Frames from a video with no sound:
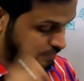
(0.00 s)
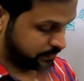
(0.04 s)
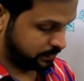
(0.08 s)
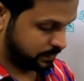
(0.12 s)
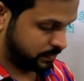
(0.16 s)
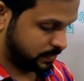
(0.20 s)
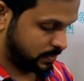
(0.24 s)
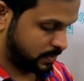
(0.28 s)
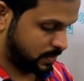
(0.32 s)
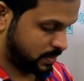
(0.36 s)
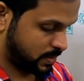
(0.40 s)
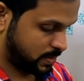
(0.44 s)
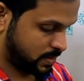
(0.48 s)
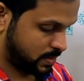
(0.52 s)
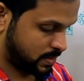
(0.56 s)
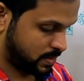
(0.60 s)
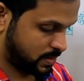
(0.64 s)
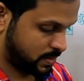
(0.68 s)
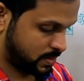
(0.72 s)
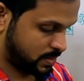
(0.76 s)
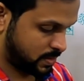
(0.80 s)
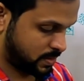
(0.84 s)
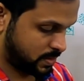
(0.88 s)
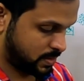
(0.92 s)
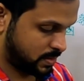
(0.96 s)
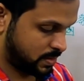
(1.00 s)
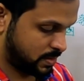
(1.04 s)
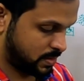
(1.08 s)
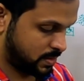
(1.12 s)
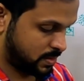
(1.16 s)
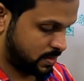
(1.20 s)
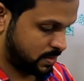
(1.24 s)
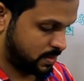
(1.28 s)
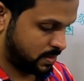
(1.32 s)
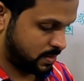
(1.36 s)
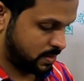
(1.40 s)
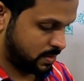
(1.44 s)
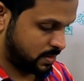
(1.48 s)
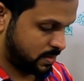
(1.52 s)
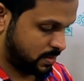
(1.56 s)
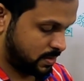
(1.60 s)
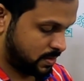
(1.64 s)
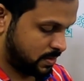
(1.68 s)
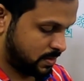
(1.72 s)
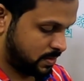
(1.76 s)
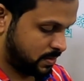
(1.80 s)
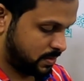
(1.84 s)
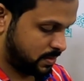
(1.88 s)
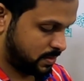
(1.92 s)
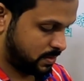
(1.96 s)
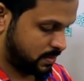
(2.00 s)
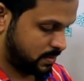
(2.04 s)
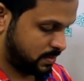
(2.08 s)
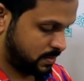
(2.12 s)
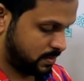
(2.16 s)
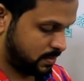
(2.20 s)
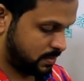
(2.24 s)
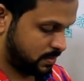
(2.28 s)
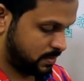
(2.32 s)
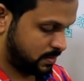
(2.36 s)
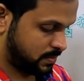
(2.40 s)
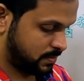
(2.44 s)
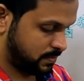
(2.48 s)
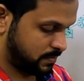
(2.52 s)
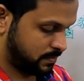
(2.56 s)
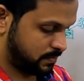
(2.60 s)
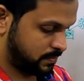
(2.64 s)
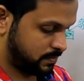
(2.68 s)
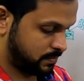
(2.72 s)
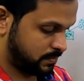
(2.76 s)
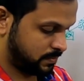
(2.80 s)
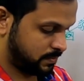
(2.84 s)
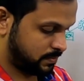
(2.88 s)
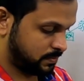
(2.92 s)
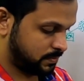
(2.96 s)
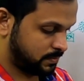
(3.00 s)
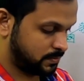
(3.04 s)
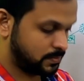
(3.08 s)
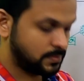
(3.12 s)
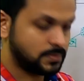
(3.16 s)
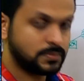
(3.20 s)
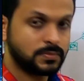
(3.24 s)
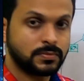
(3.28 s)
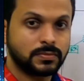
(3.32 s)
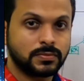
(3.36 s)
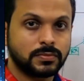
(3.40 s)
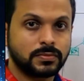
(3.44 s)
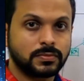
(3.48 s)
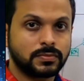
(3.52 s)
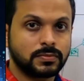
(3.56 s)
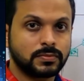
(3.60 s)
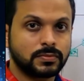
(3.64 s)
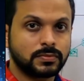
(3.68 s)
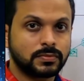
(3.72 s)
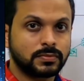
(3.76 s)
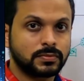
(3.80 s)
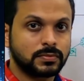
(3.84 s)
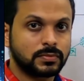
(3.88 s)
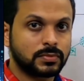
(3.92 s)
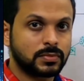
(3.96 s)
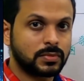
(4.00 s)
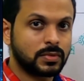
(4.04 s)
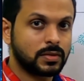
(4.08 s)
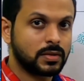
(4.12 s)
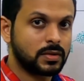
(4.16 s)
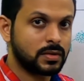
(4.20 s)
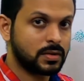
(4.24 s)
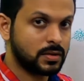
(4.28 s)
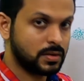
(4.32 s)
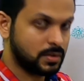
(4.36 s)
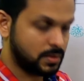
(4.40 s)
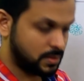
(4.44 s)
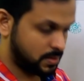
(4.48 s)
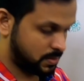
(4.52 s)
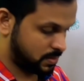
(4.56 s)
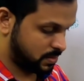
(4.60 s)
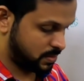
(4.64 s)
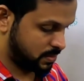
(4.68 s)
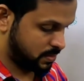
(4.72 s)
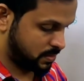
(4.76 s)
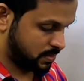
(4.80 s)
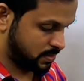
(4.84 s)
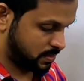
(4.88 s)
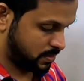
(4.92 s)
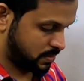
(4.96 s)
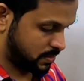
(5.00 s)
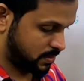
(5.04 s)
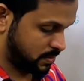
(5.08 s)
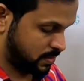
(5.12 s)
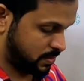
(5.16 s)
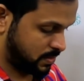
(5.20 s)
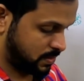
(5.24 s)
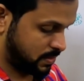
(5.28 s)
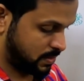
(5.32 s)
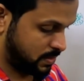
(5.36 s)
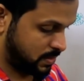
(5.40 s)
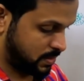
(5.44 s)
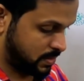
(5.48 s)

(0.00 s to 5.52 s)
(no one is talking)